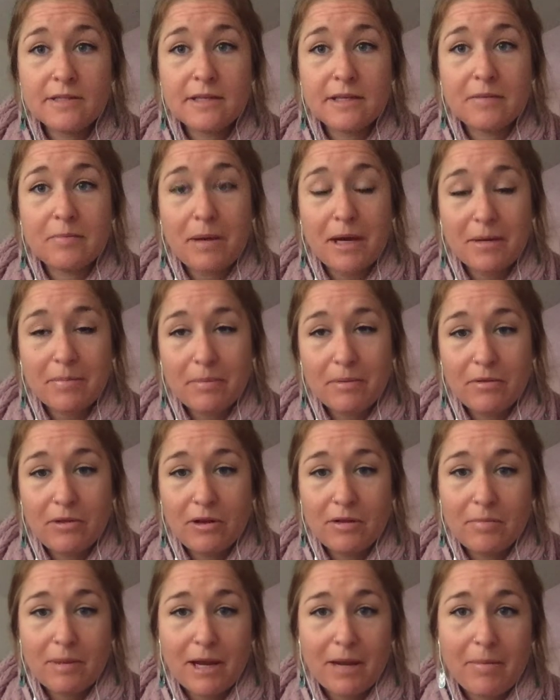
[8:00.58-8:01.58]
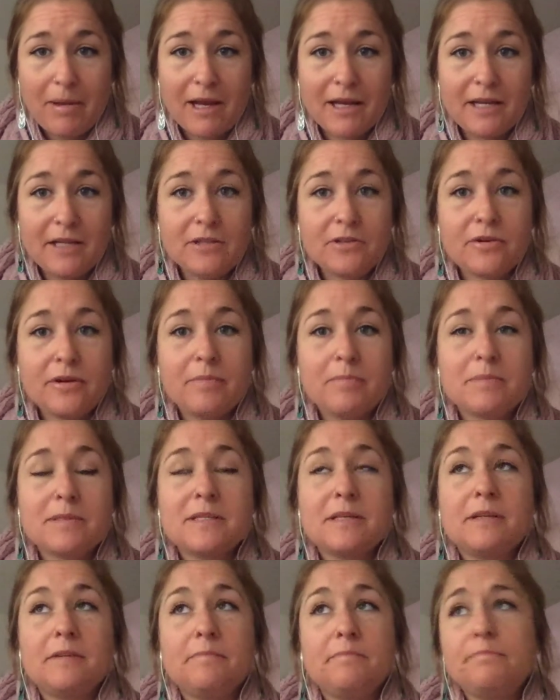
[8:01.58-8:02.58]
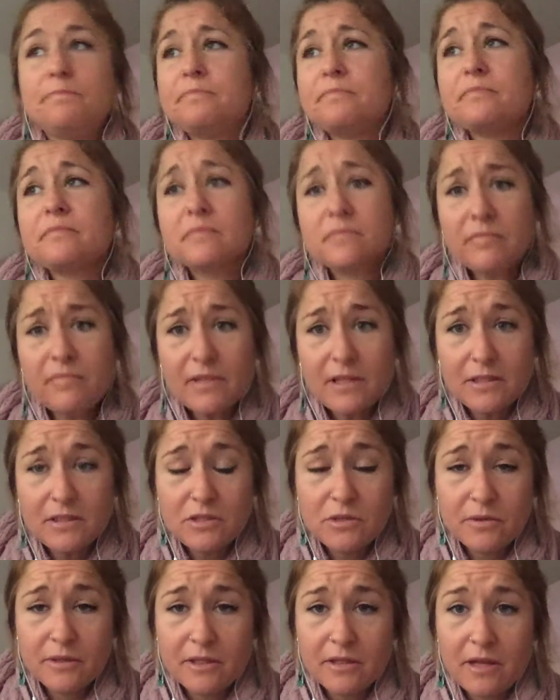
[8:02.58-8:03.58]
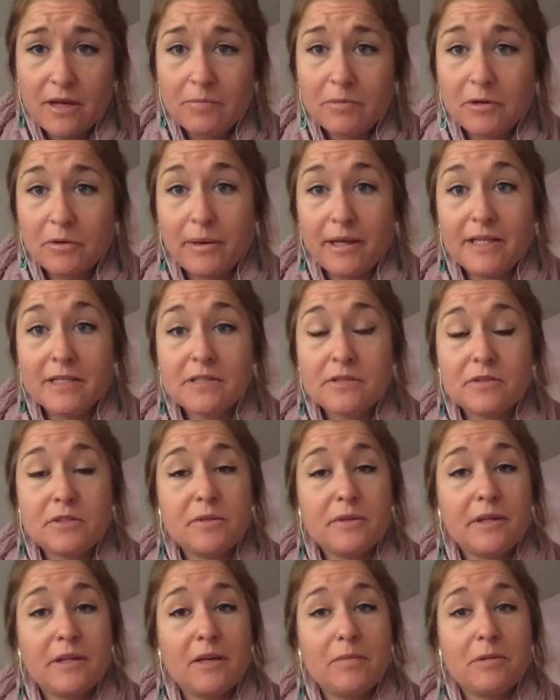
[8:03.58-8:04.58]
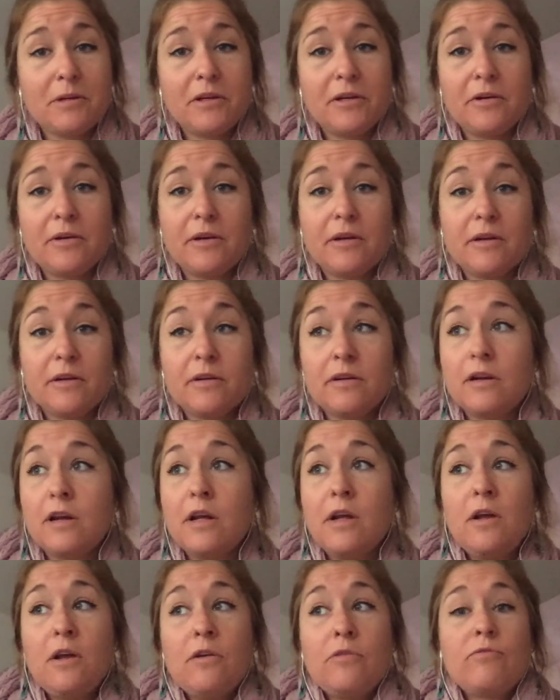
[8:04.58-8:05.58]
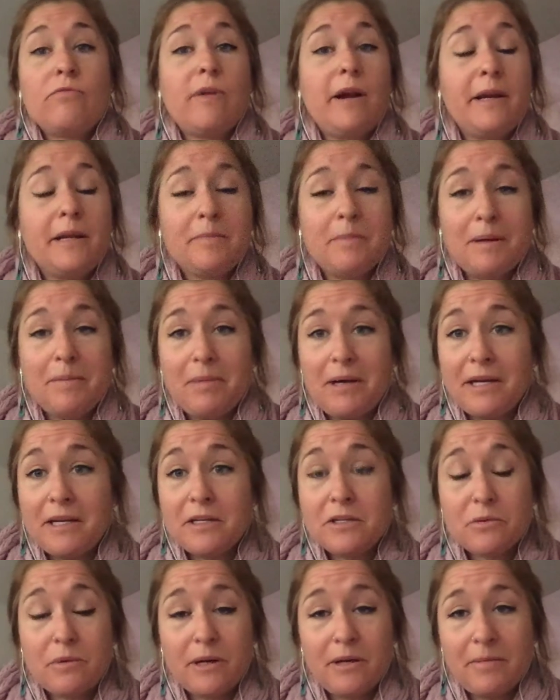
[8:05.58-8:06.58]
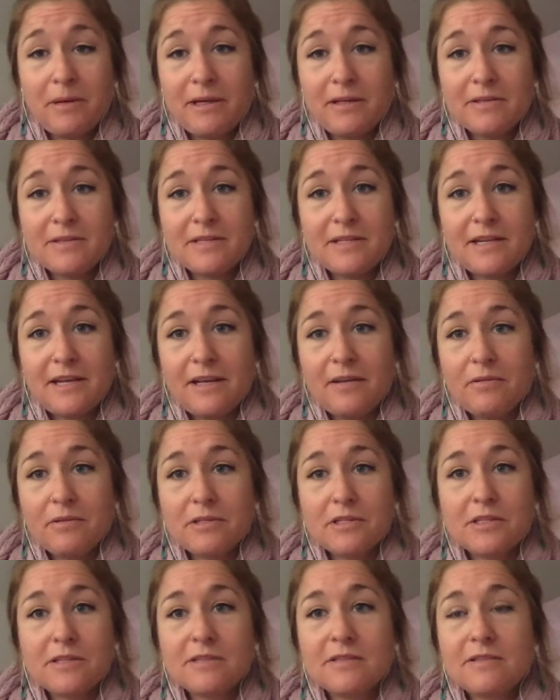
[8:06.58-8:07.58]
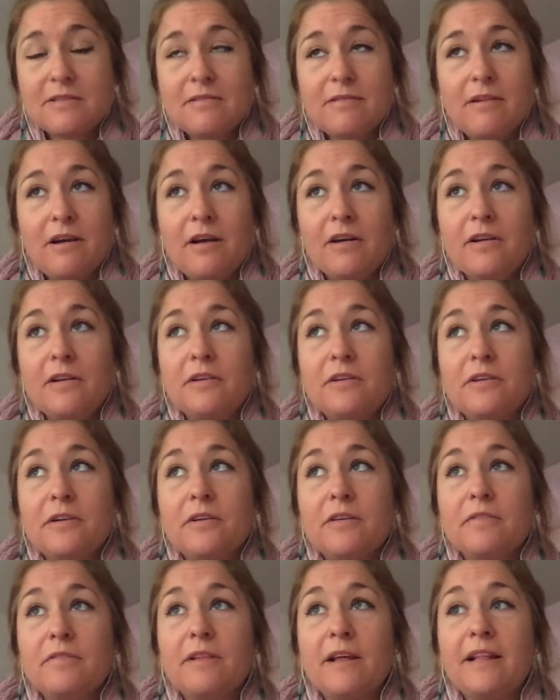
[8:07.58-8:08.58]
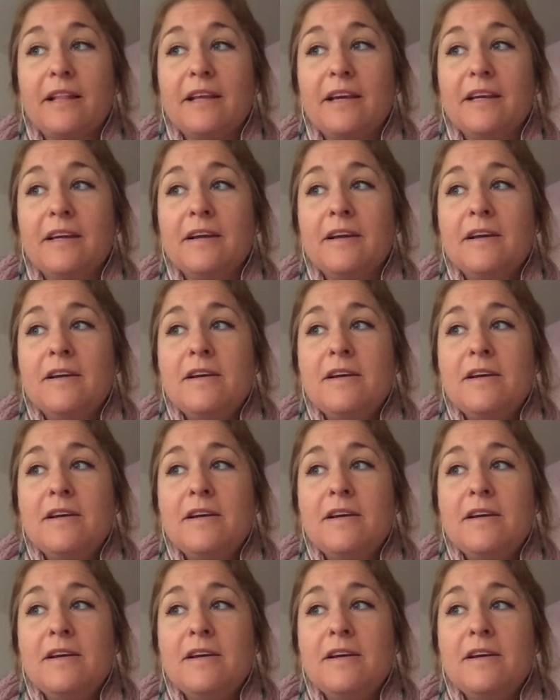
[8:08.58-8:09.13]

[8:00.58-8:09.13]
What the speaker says: like long backpacking trips and doing a lot more weights or doing a lot more yoga or riding my bike 20 miles a day, which is not unheard of lately,